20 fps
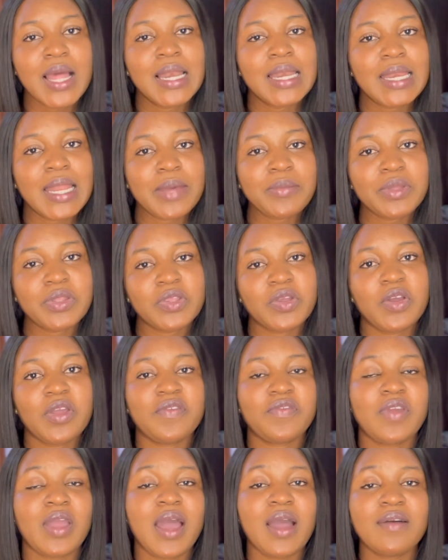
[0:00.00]
Let me know
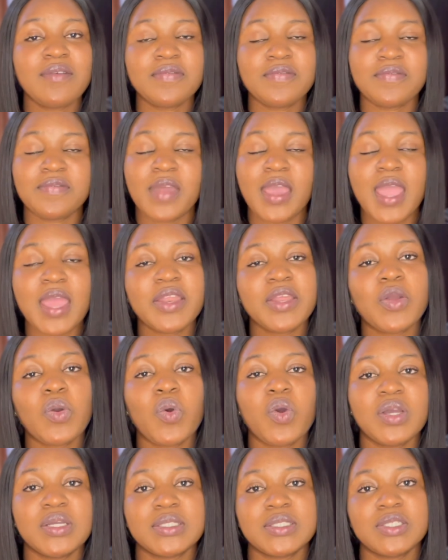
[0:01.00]
if you have any
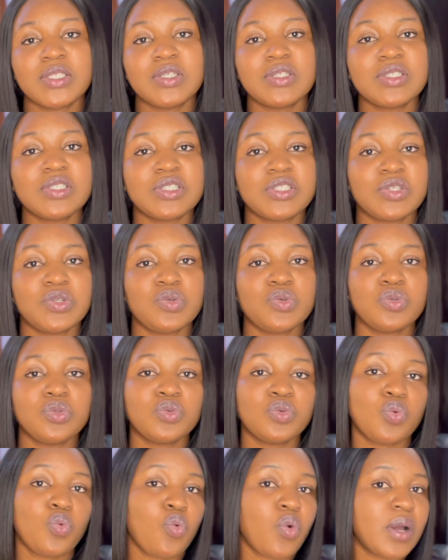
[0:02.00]
questions you'd
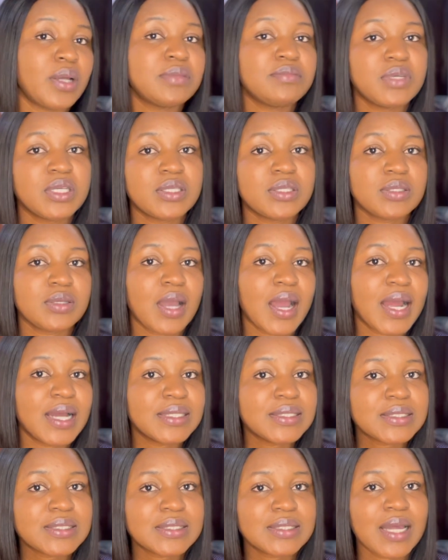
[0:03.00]
want me to
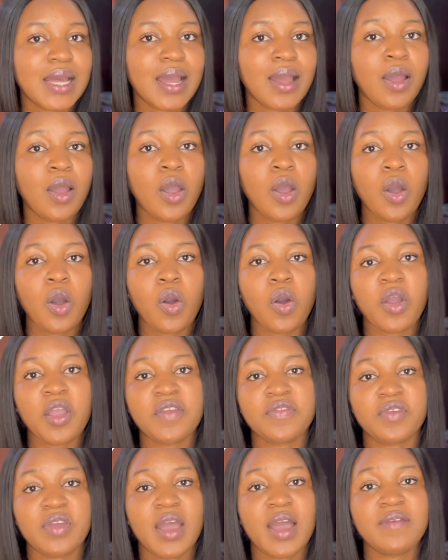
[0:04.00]
answer, or
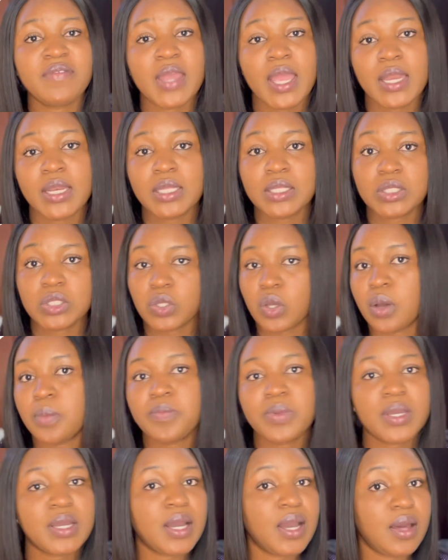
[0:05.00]
if you have any
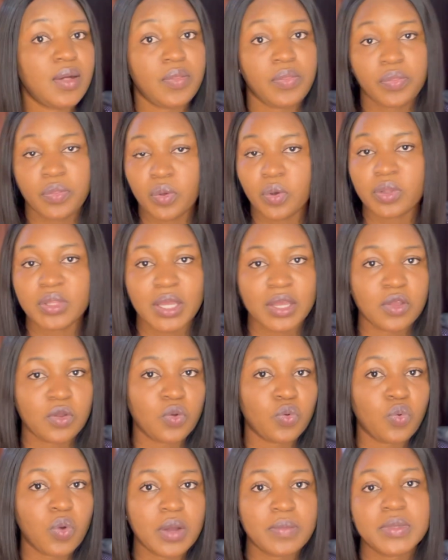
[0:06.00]
topic at all that you
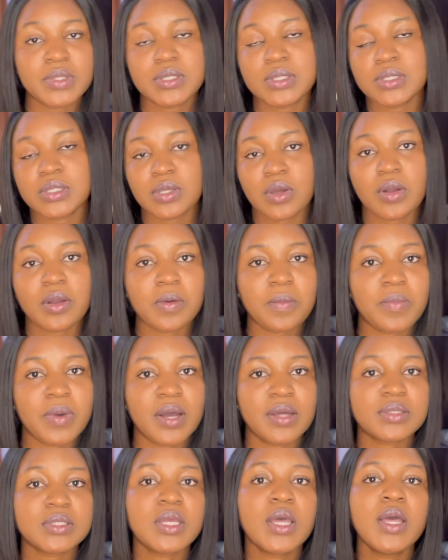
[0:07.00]
want me to talk
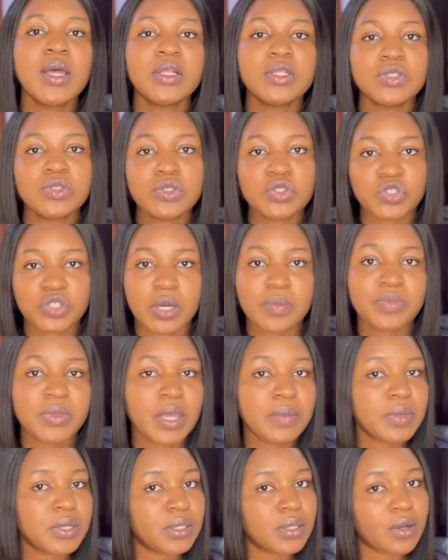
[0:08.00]
about. Do drop
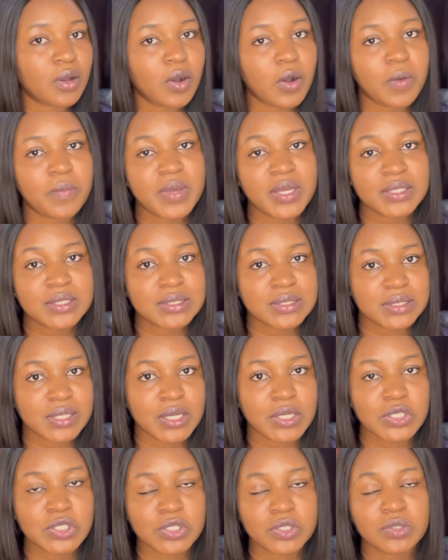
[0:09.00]
them in the comment
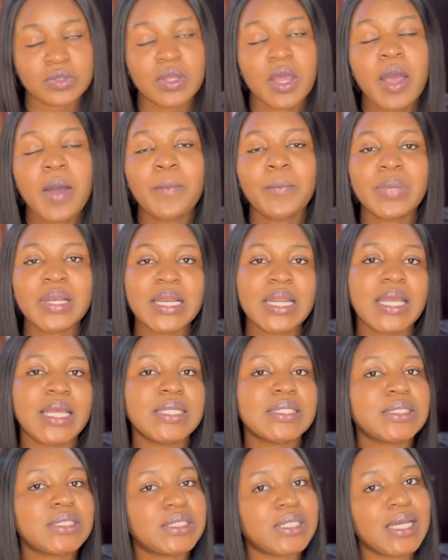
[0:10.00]
section.
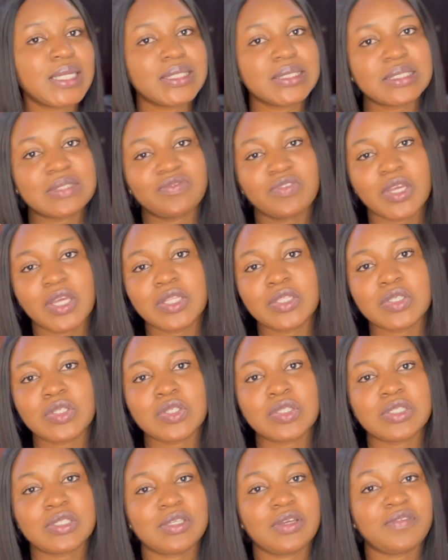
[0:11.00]
Please share this video
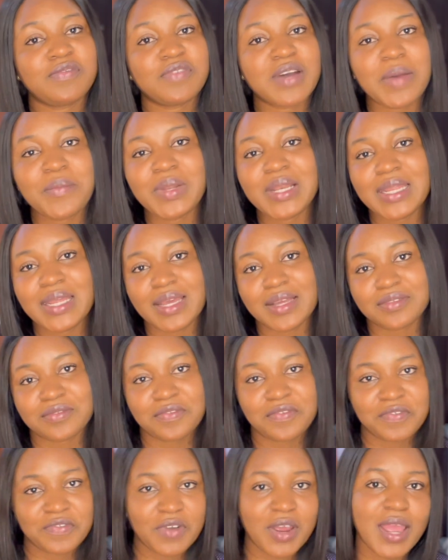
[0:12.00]
to your family and
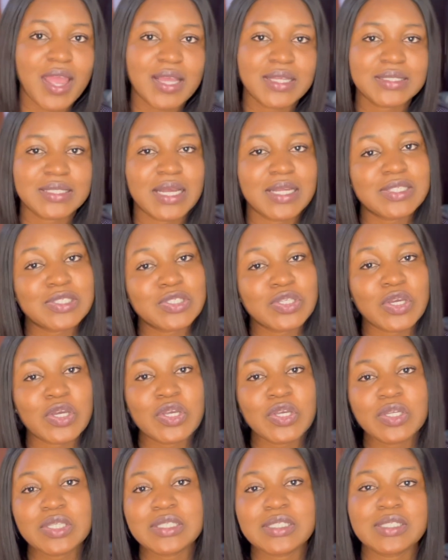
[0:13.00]
friends and to your
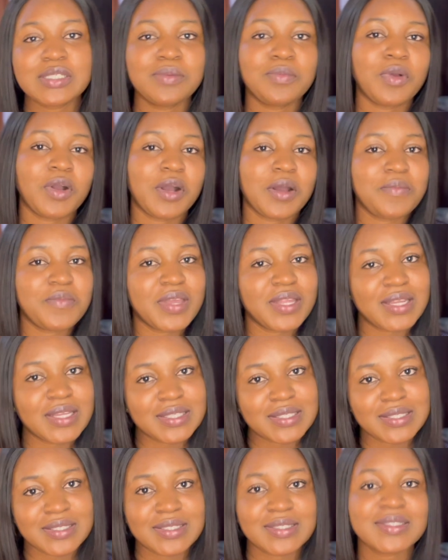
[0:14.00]
YouTube
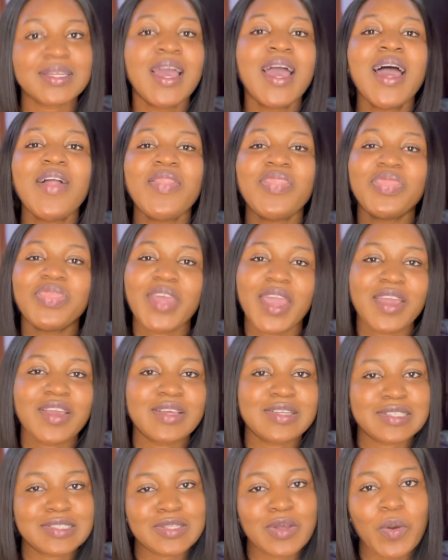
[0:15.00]
communities. Thank
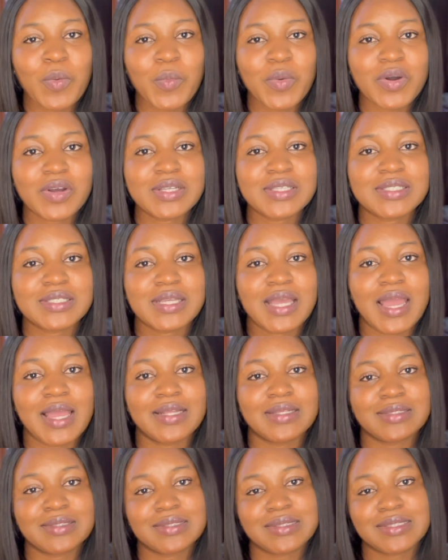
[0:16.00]
you so much,
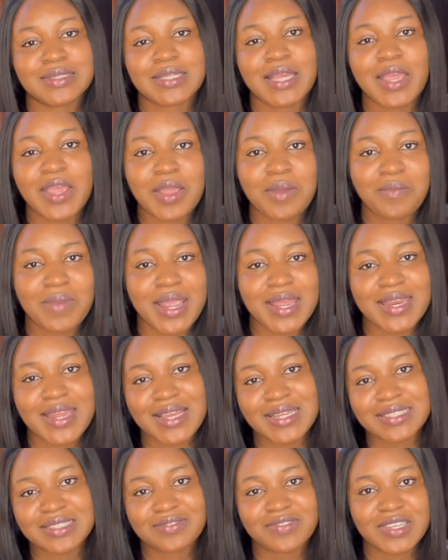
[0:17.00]
and see you in my
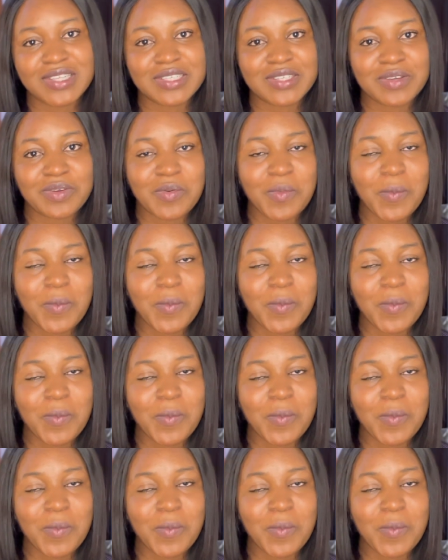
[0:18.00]
next video.